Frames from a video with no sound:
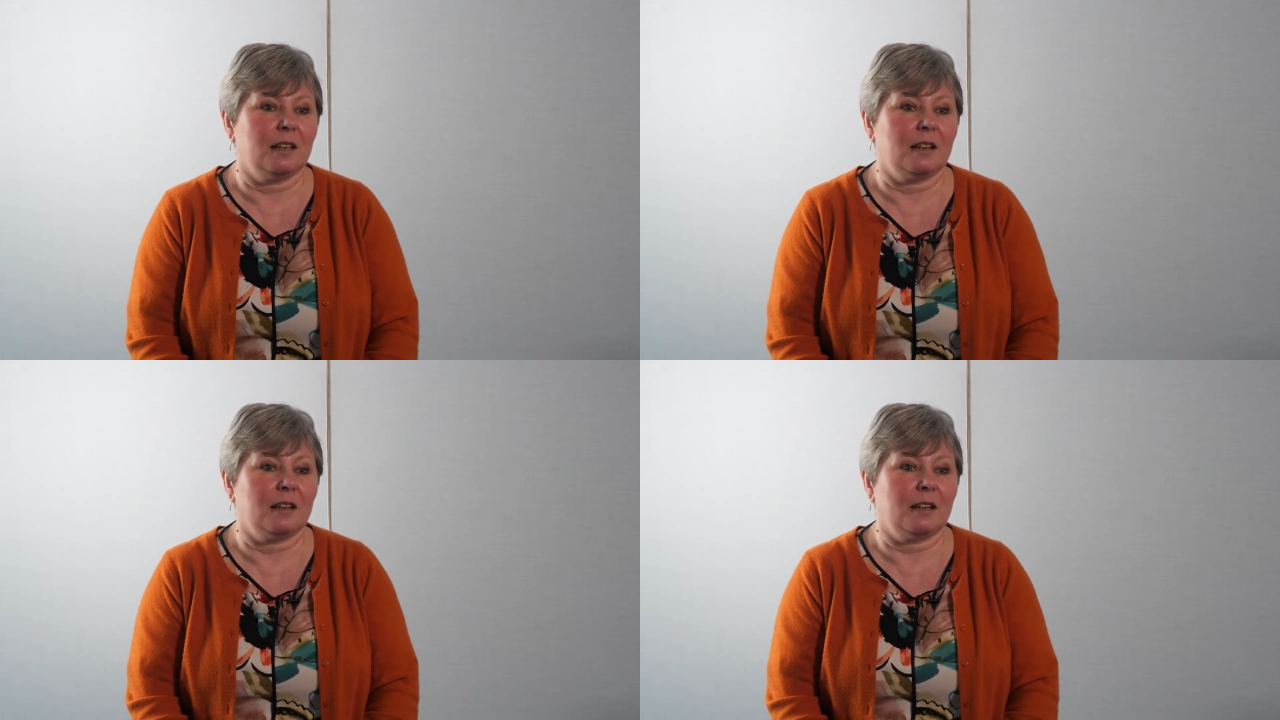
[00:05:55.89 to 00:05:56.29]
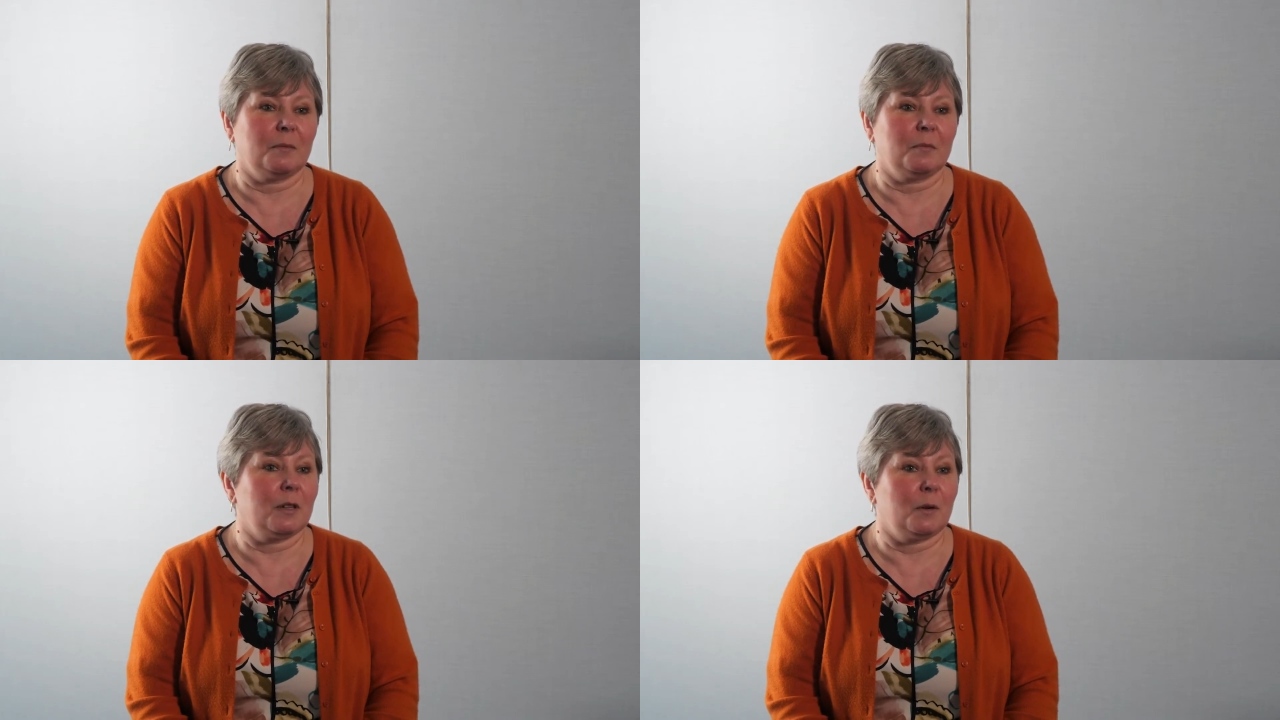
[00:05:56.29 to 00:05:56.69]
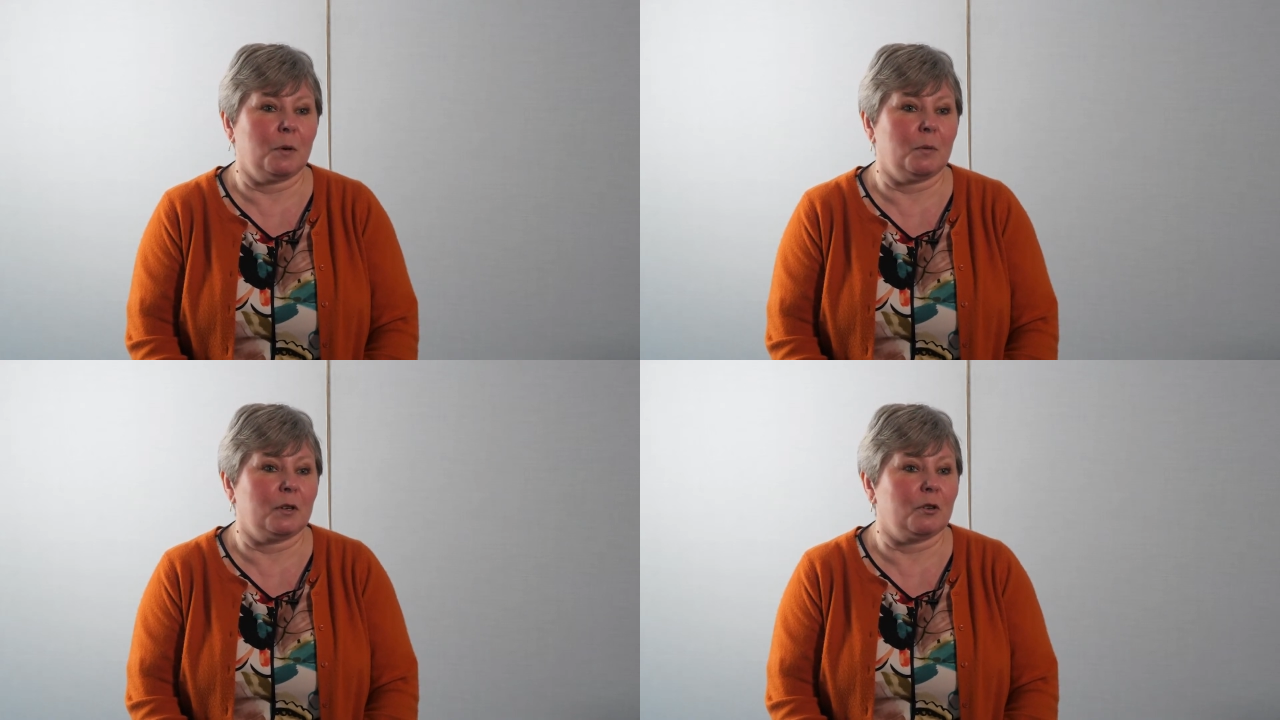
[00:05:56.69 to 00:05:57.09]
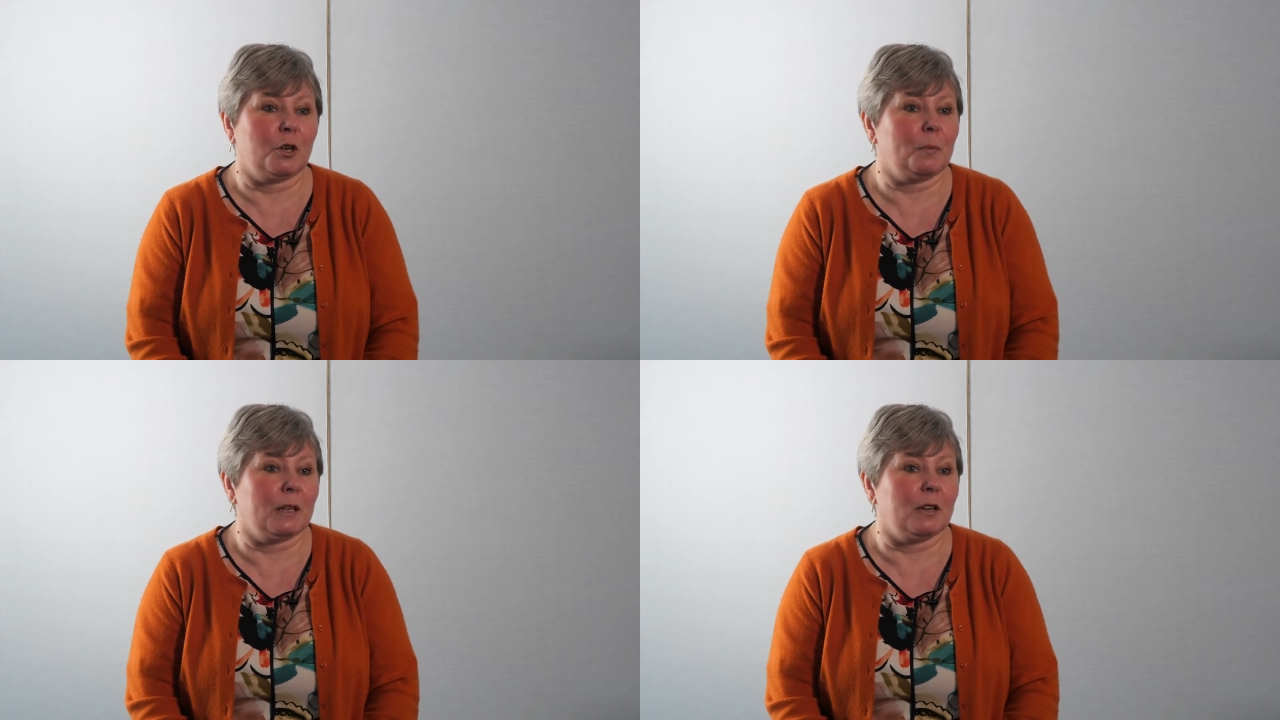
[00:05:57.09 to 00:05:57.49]
than we would
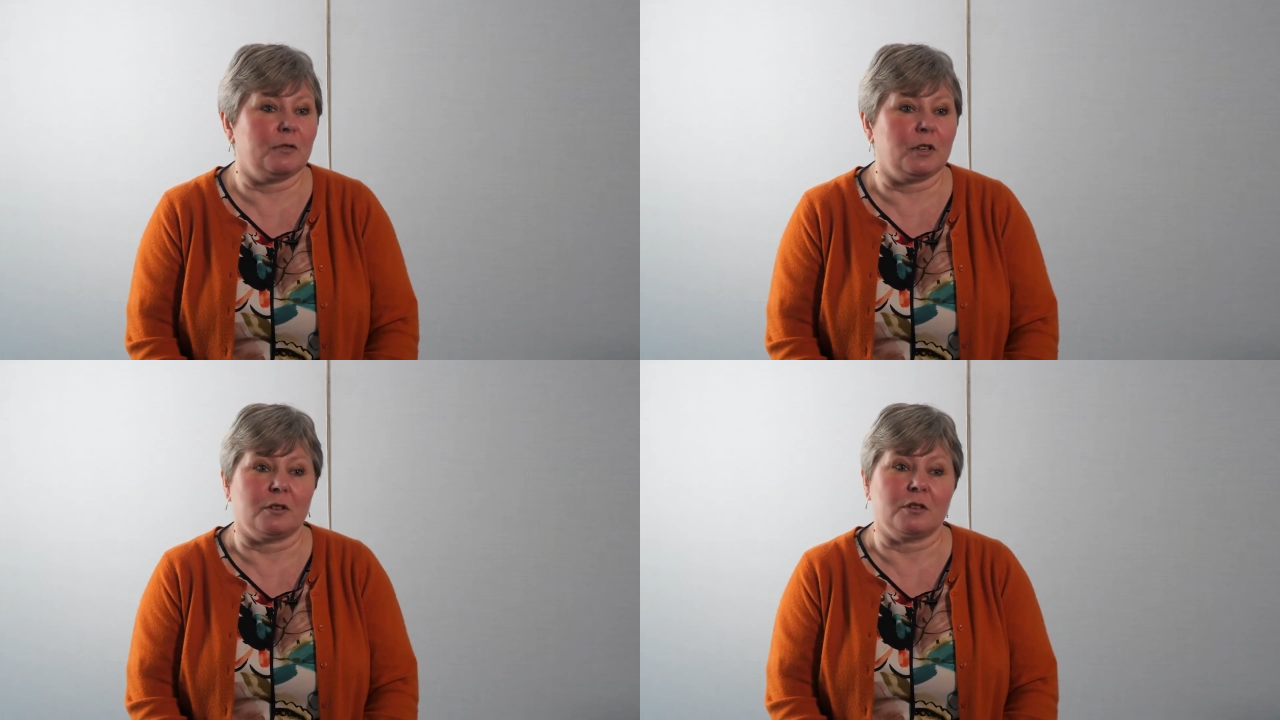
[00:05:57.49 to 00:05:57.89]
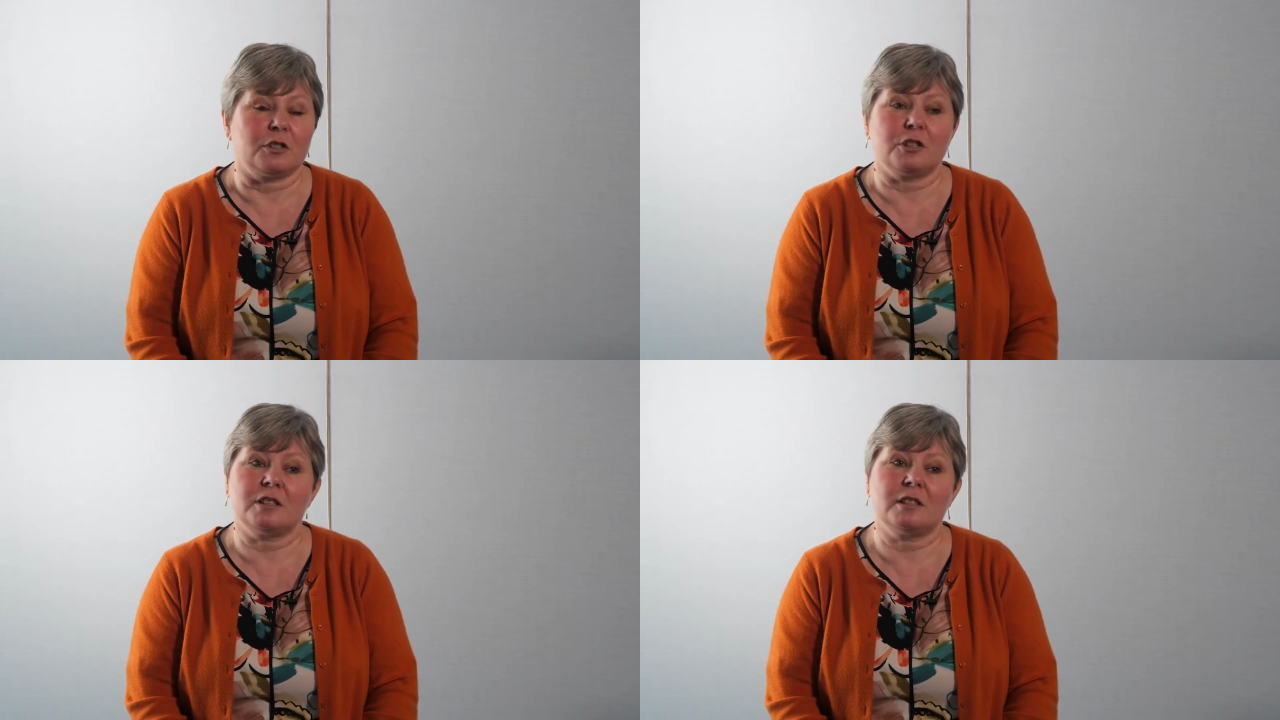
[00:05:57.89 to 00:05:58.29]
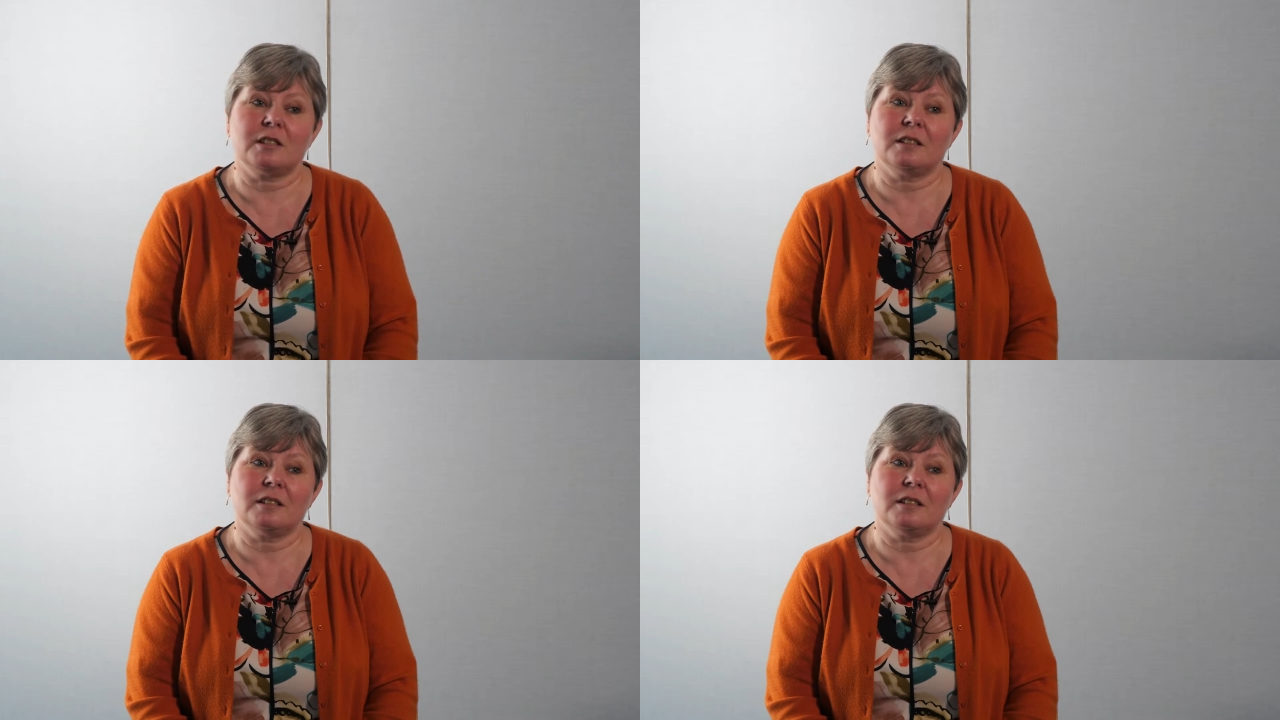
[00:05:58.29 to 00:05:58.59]
normally have done just